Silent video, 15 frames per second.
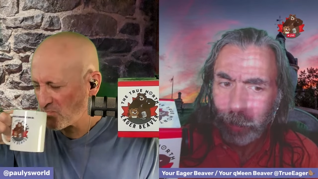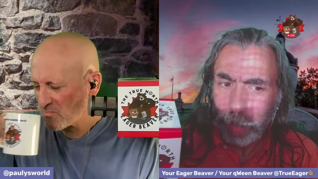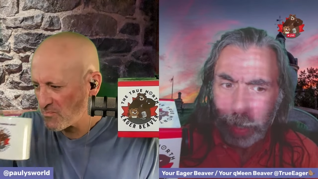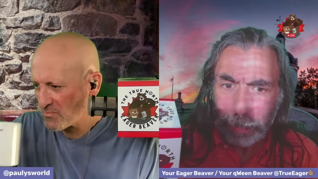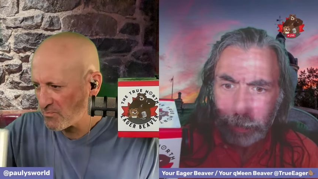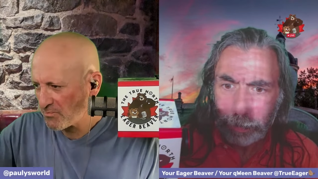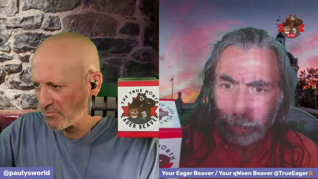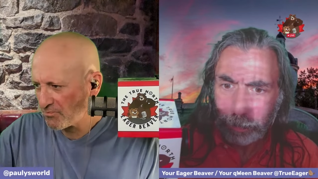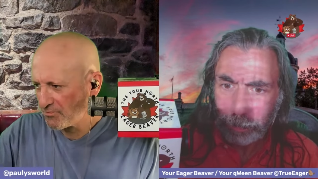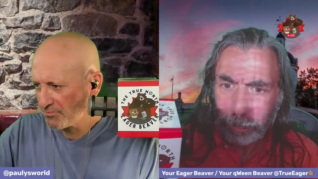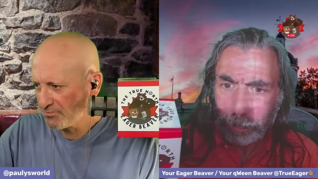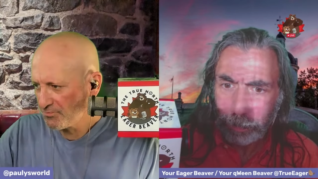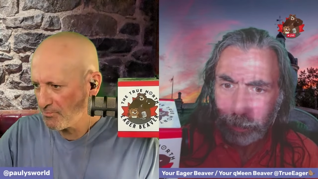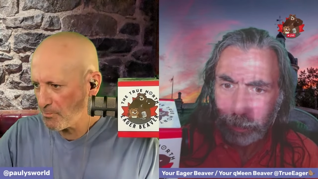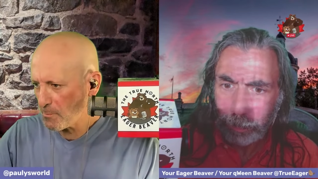Speaker 1: Right?
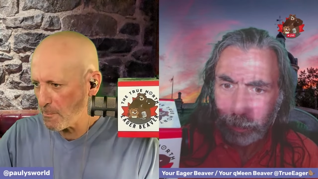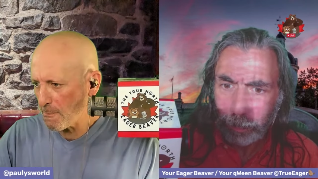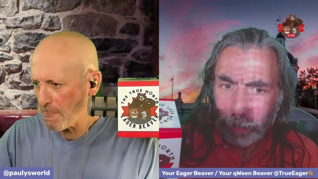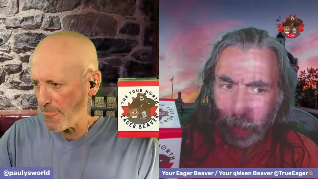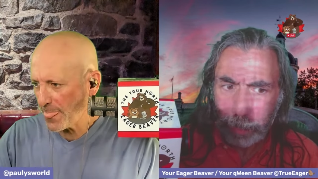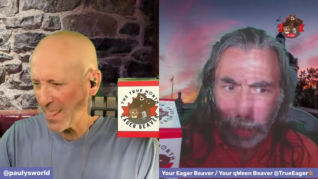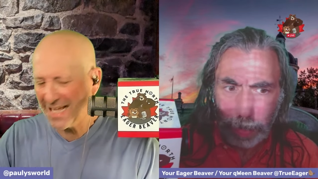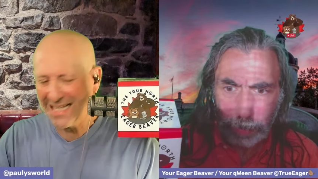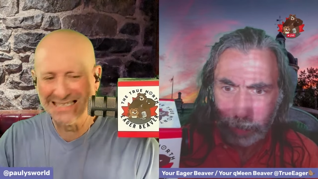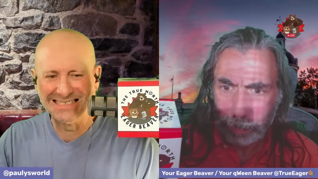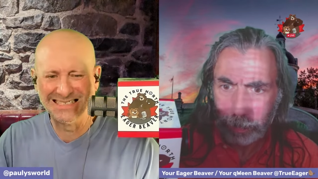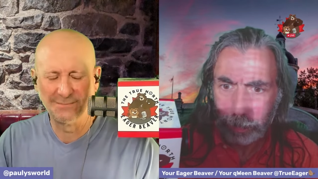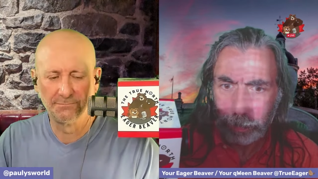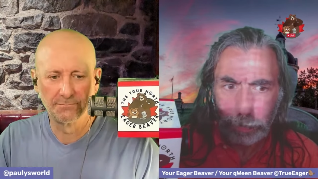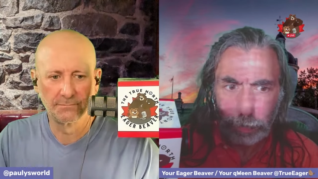I mean,
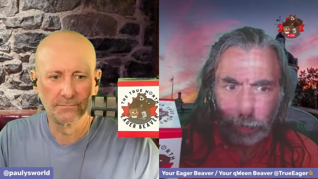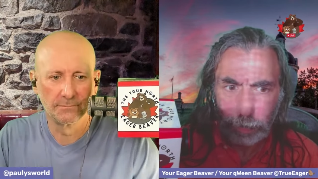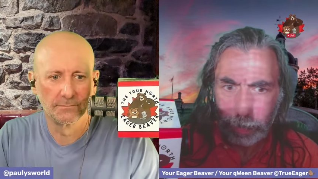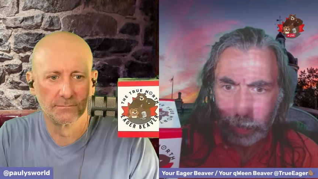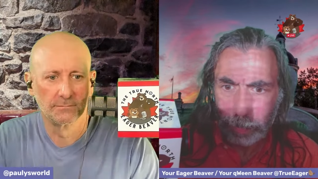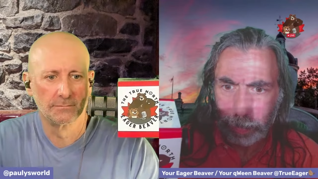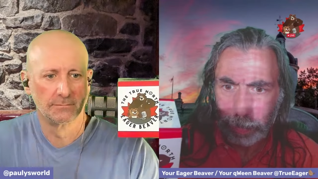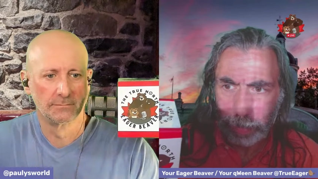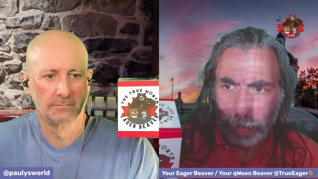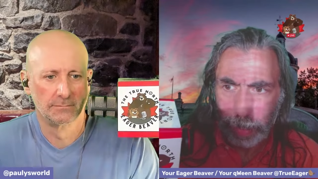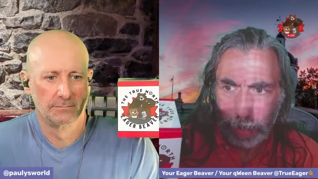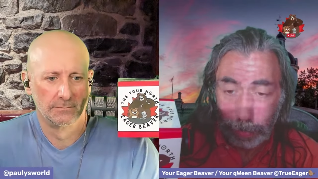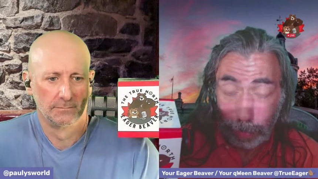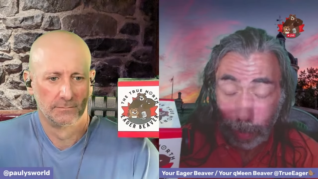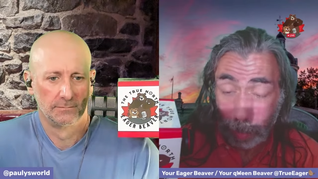
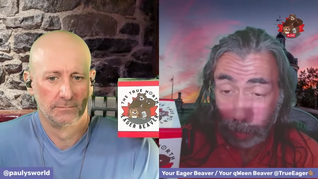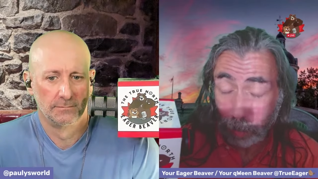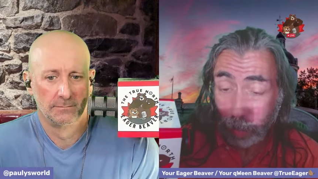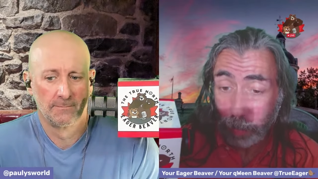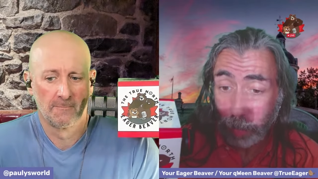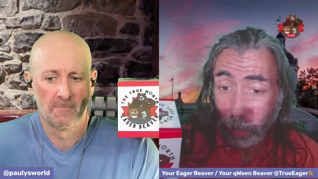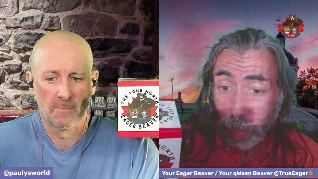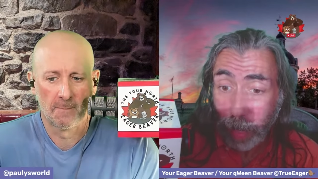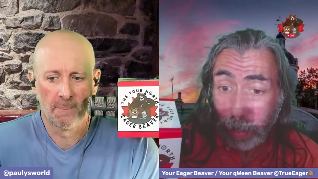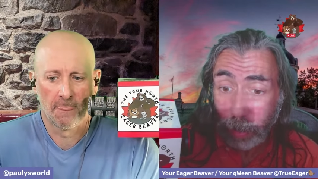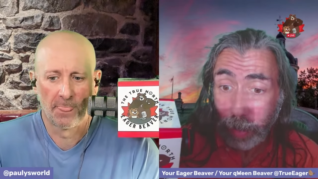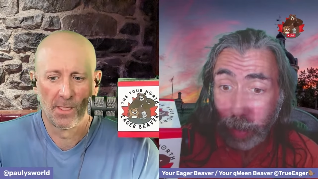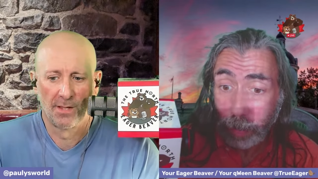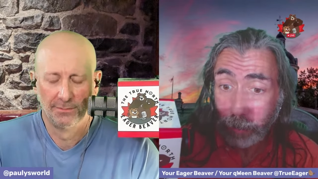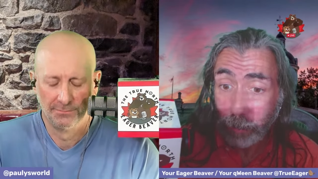he's got a criminal
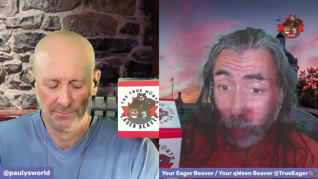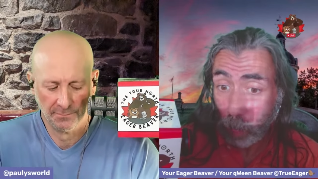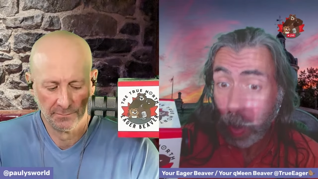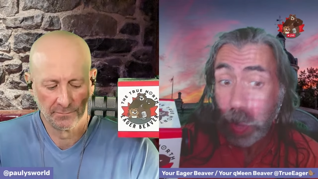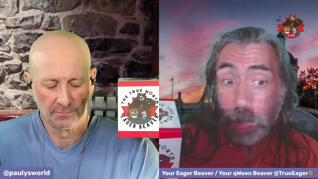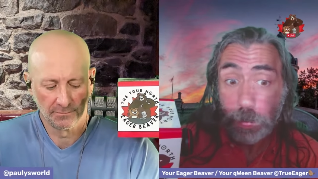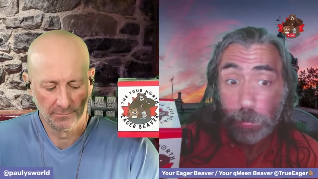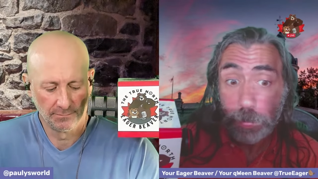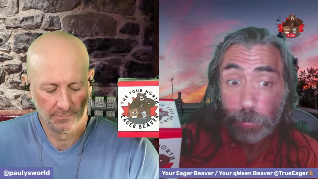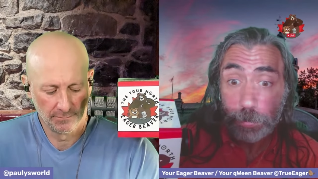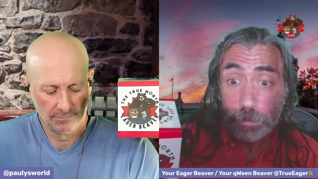record, for one.